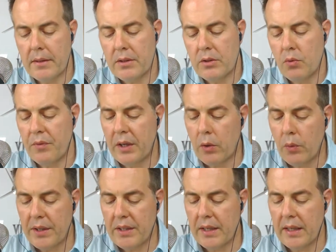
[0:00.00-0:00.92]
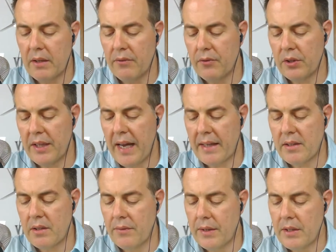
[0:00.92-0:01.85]
to be critical for the
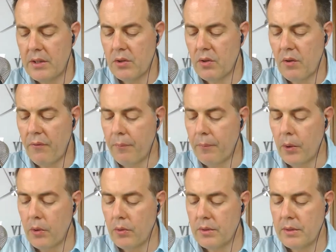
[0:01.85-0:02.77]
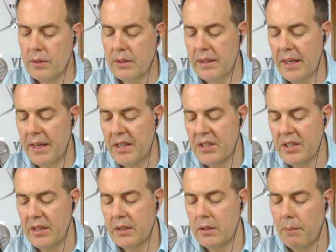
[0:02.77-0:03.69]
activation of
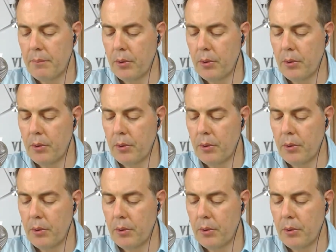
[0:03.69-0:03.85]
proteases.